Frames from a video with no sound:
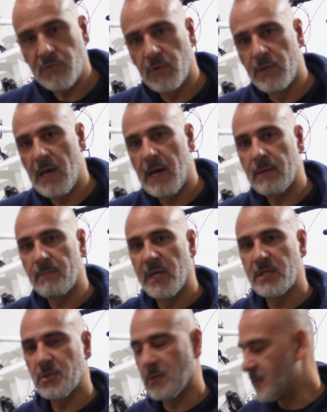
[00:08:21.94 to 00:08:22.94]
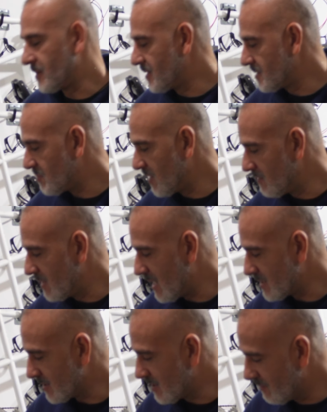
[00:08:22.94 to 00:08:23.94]
for that. Make sure that this pivot
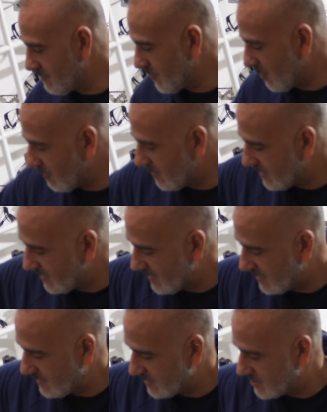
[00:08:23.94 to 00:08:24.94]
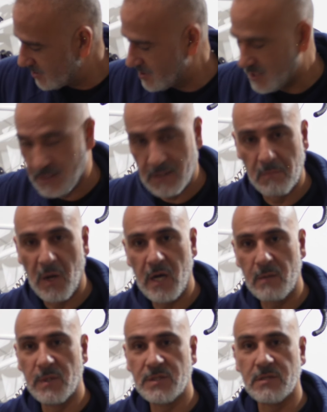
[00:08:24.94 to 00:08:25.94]
hasn't come forward, and then it's just hitting the
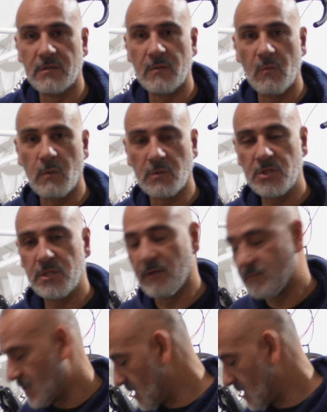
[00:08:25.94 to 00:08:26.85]
bottom of this here, and it won't shift.